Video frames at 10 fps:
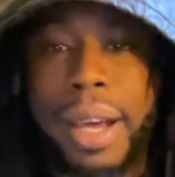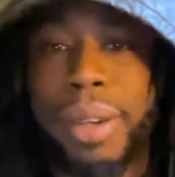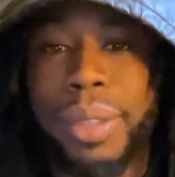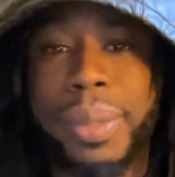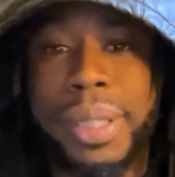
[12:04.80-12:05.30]

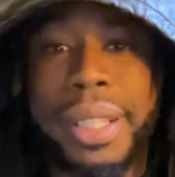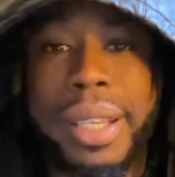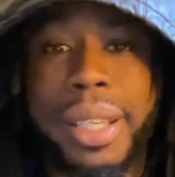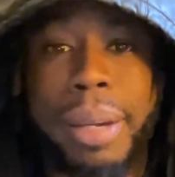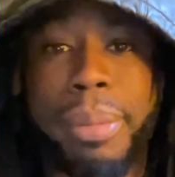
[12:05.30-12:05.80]
don't know what to
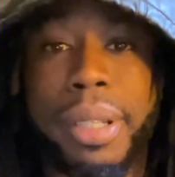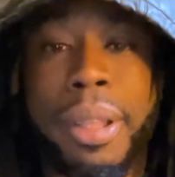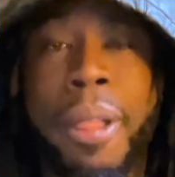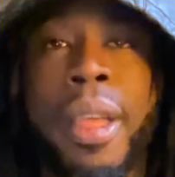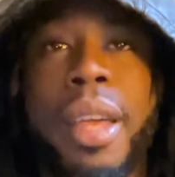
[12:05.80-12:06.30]
tell y'all, bro.
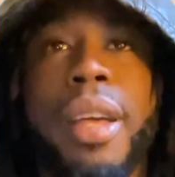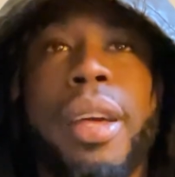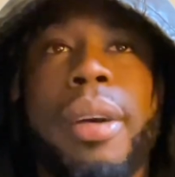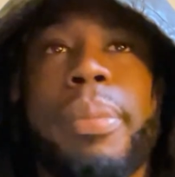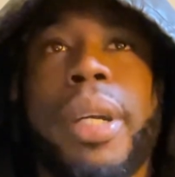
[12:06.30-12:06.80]

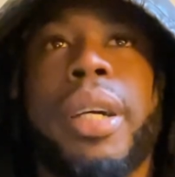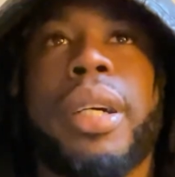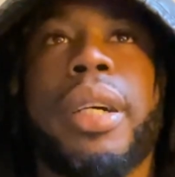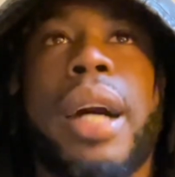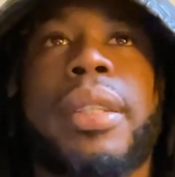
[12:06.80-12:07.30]
But
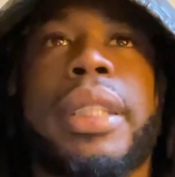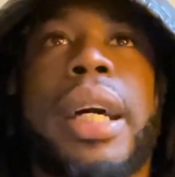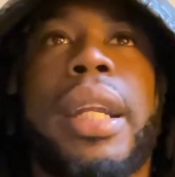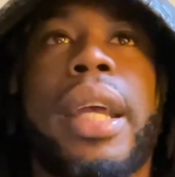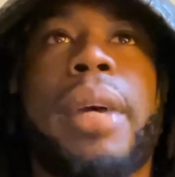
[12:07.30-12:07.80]

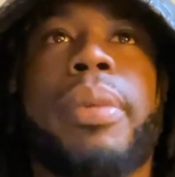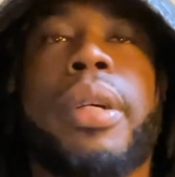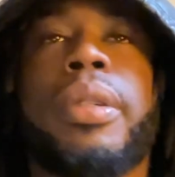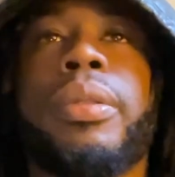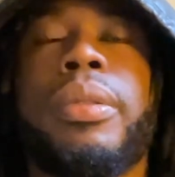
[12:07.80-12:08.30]
outside of that,
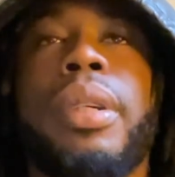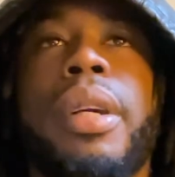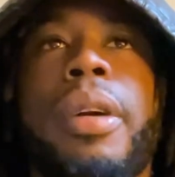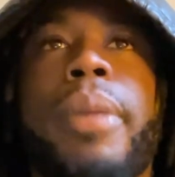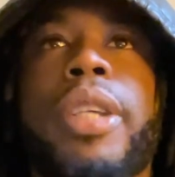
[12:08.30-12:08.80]
bro,
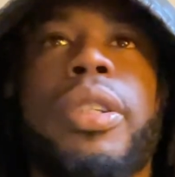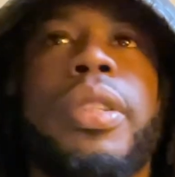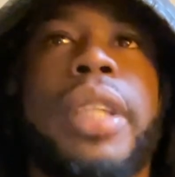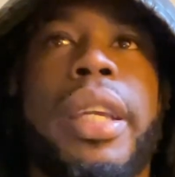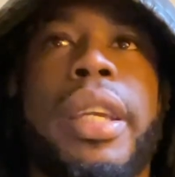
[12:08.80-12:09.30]
make sure
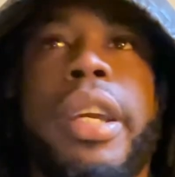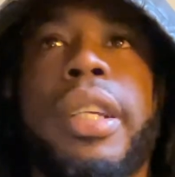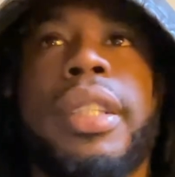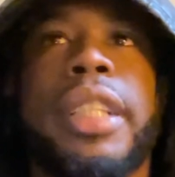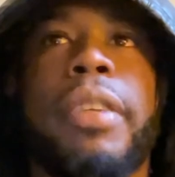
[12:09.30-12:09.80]
you're taking care of
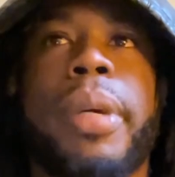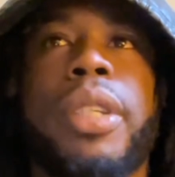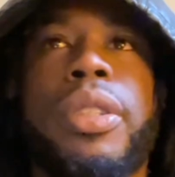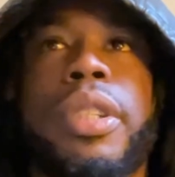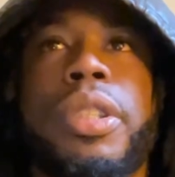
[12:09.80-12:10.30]
yourself. Make
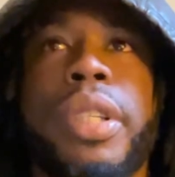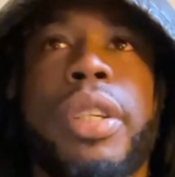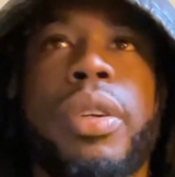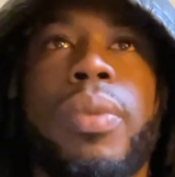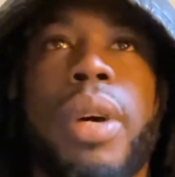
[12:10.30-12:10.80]
sure you're
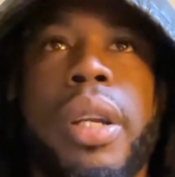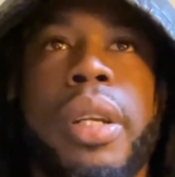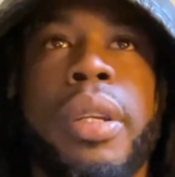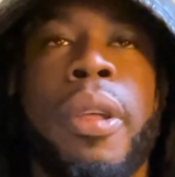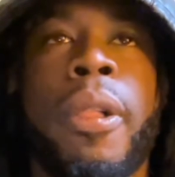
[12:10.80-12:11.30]
drinking your
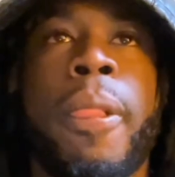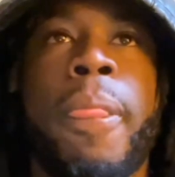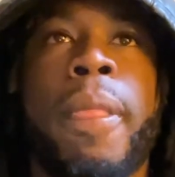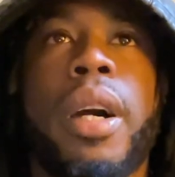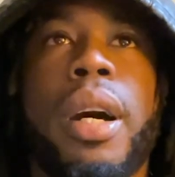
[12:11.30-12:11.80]
water.
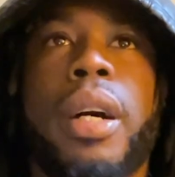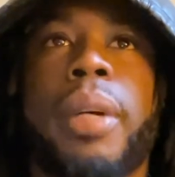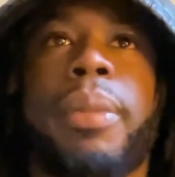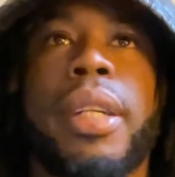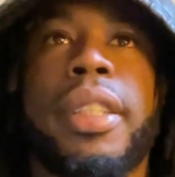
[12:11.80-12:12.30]

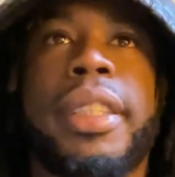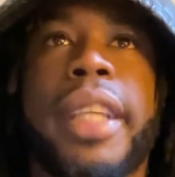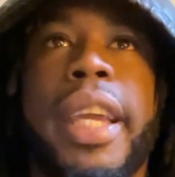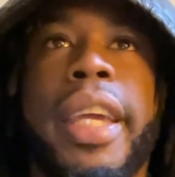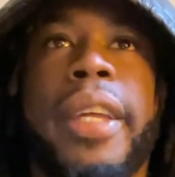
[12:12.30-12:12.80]

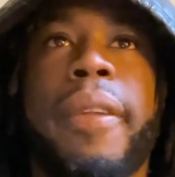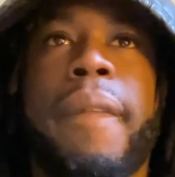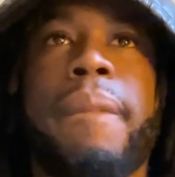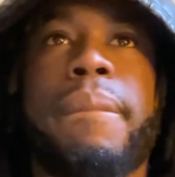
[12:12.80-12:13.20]
Understand